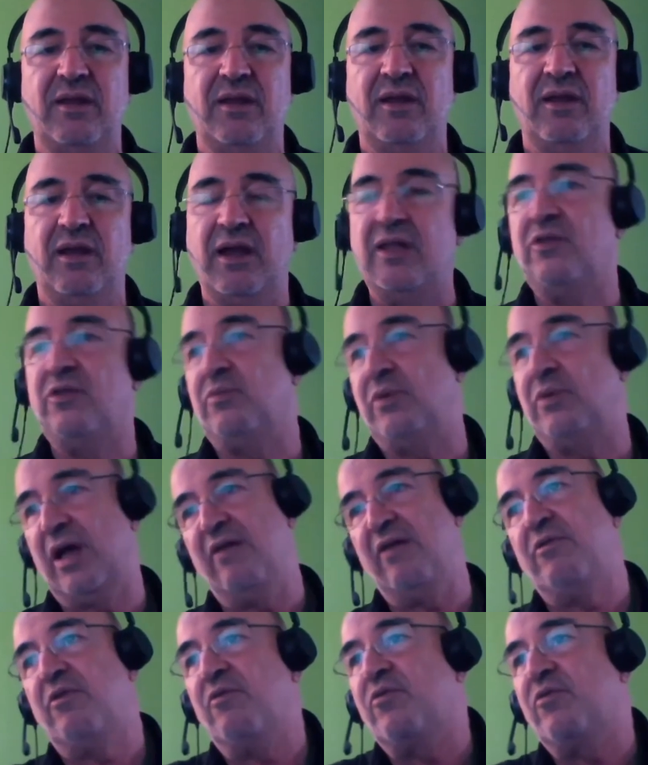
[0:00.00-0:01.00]
And we
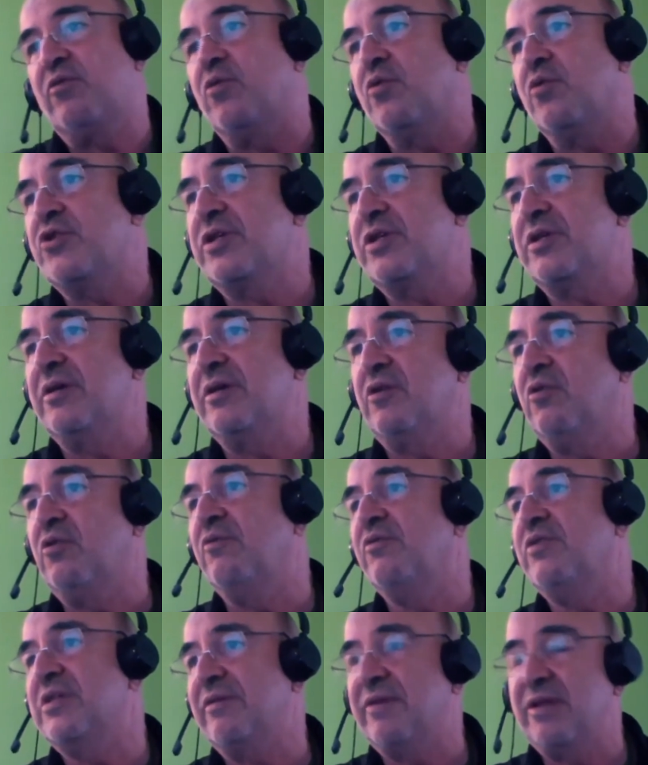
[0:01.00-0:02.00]
have, of course,
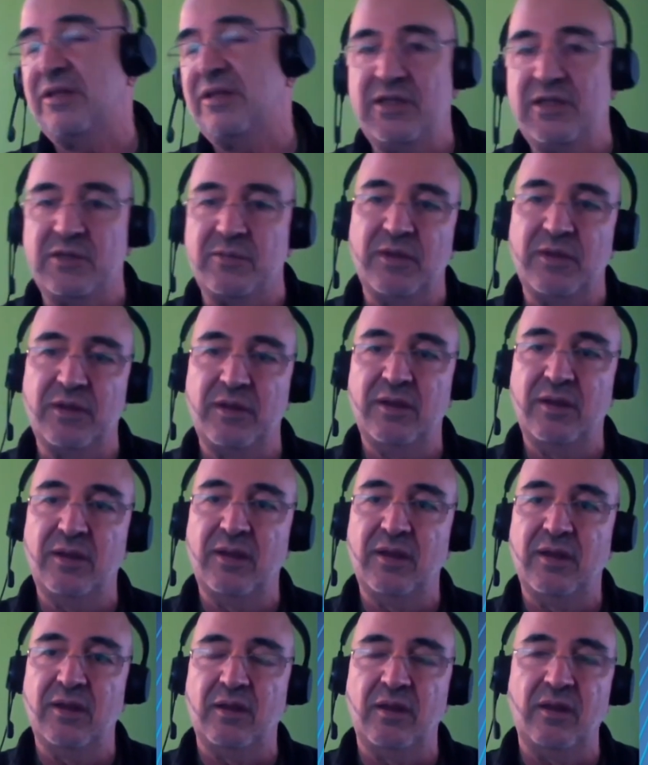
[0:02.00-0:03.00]
conservatism.
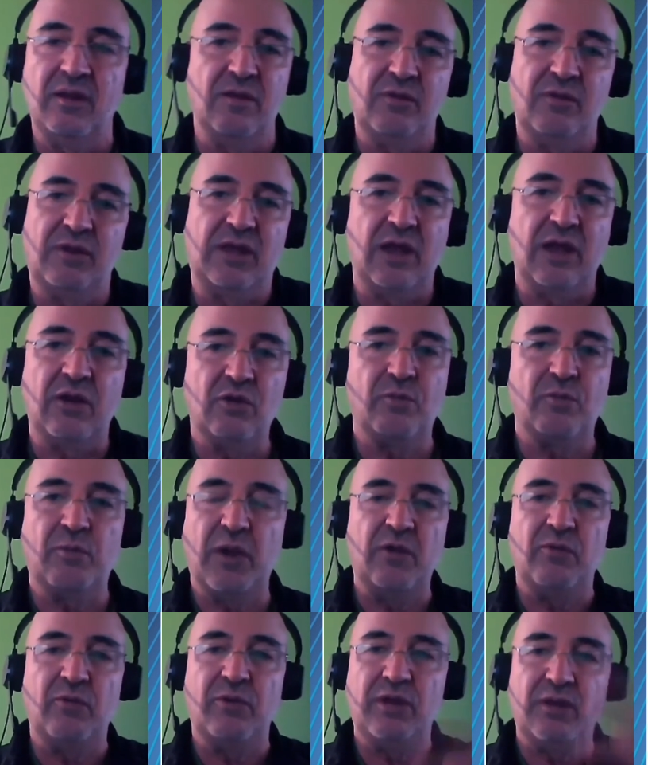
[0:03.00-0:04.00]
We cannot
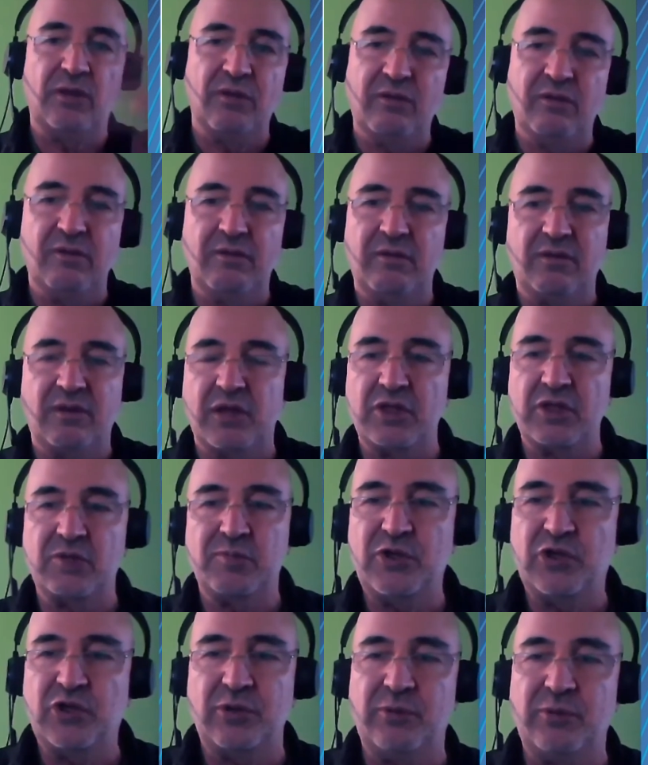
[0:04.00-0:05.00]
play with the
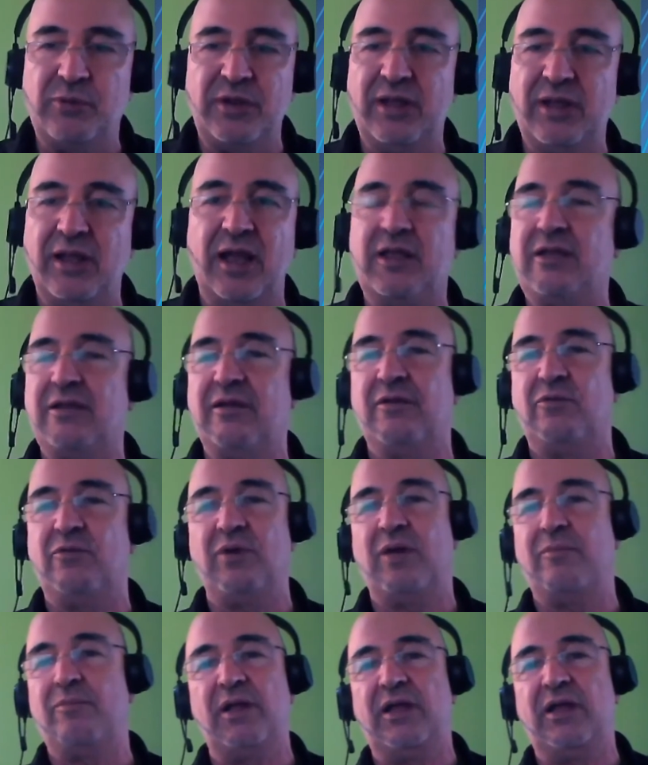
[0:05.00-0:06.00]
transmission grid like we
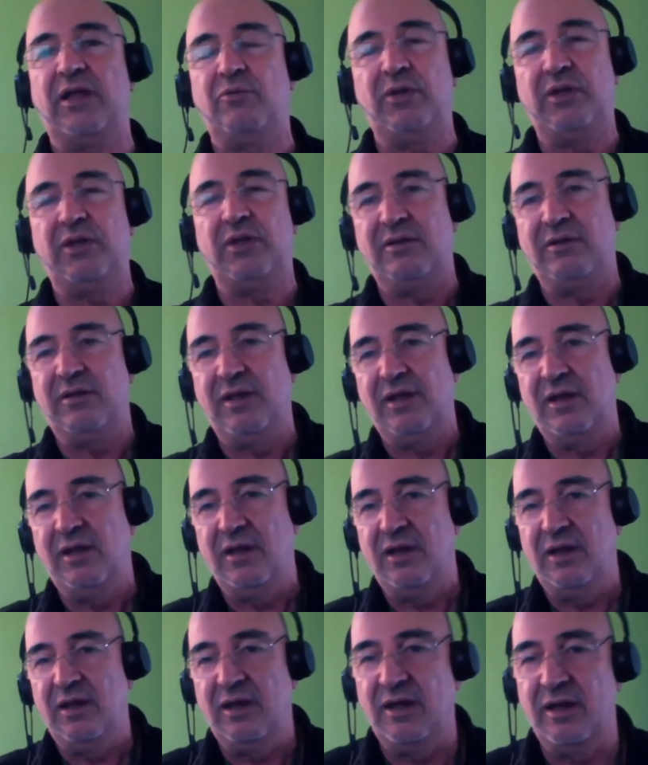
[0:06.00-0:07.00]
are playing with the
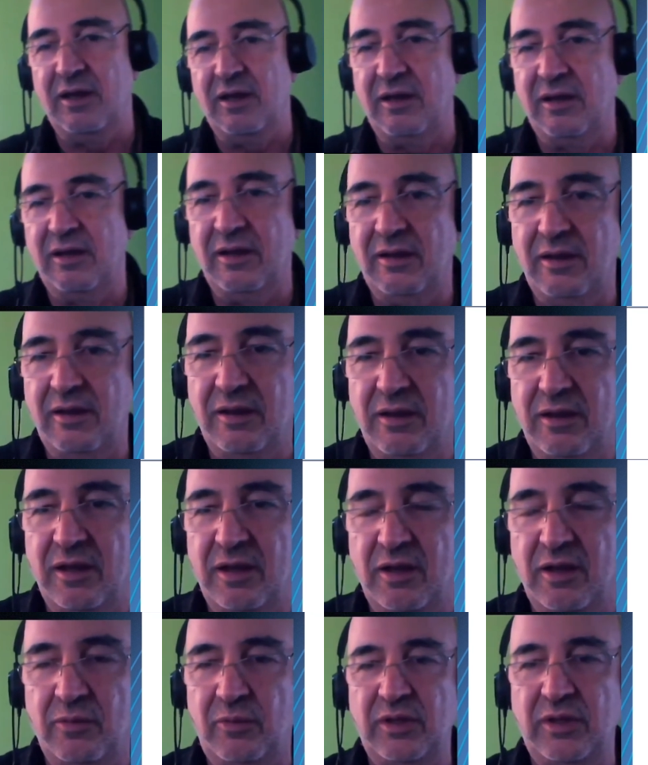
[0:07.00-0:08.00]

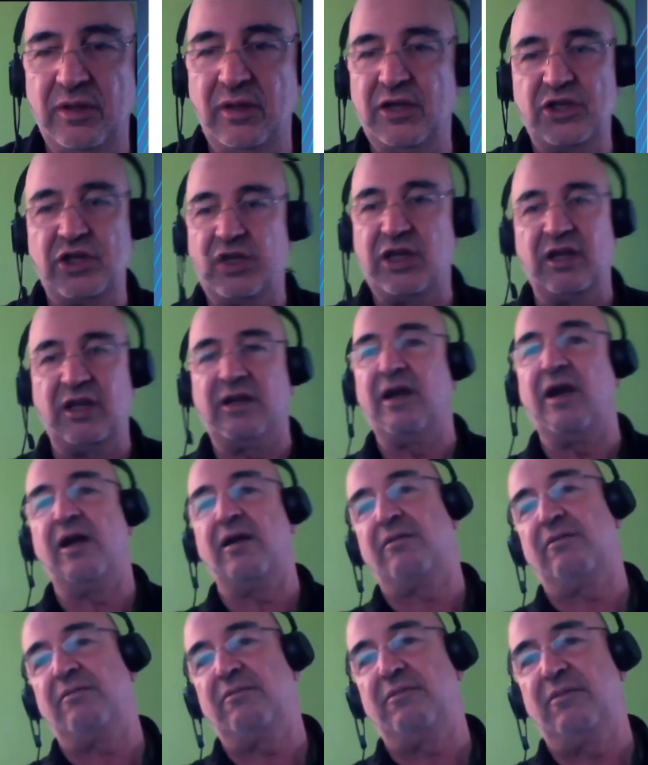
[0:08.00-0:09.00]
electric
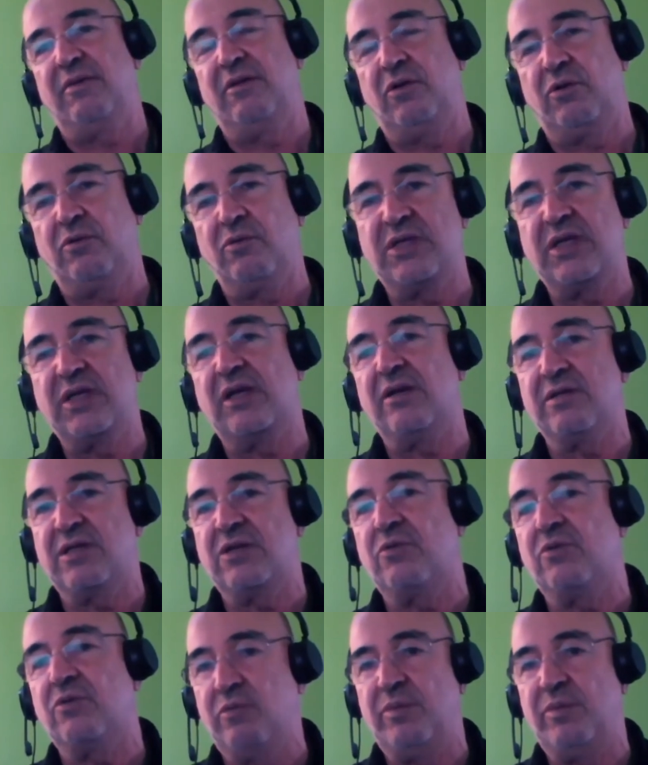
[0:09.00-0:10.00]
car. The consequence
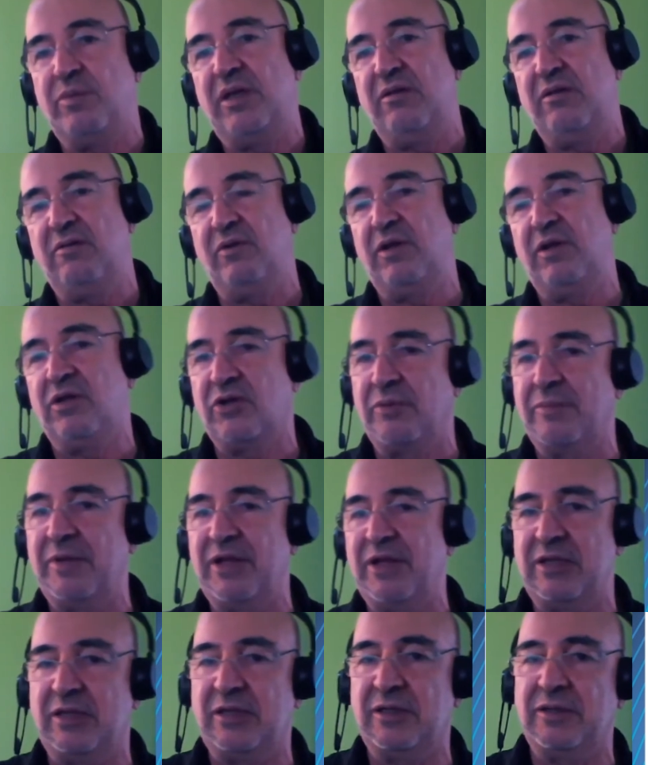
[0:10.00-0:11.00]
could be very
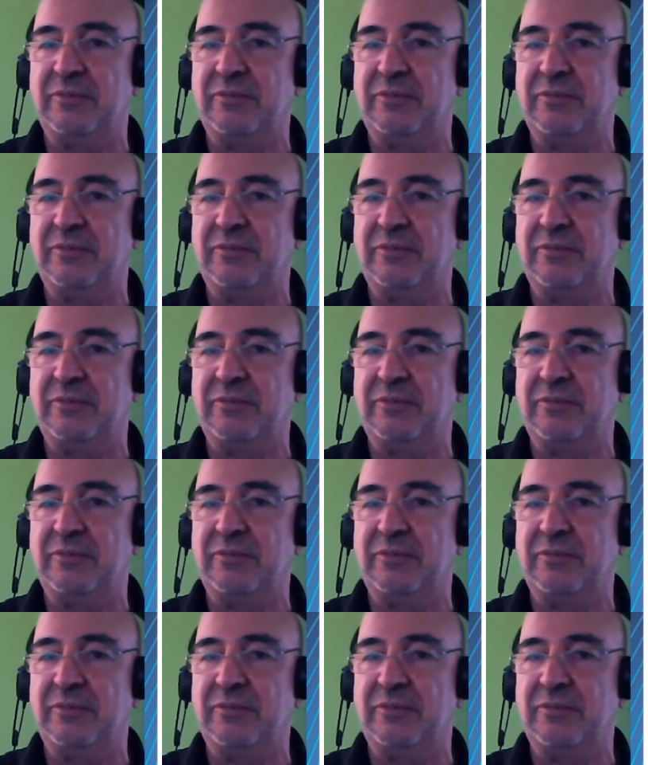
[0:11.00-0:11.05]
dramatic.